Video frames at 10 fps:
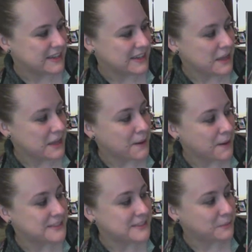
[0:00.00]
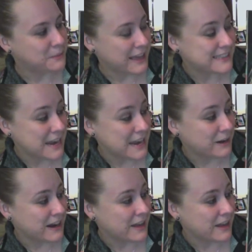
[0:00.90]
He promised to bless
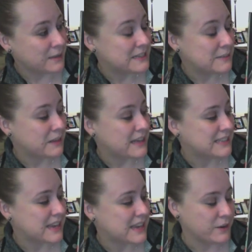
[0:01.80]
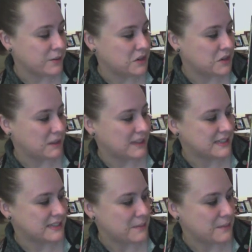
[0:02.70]
Abraham and to bless everyone who
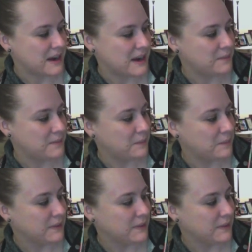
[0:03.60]
blessed Abraham.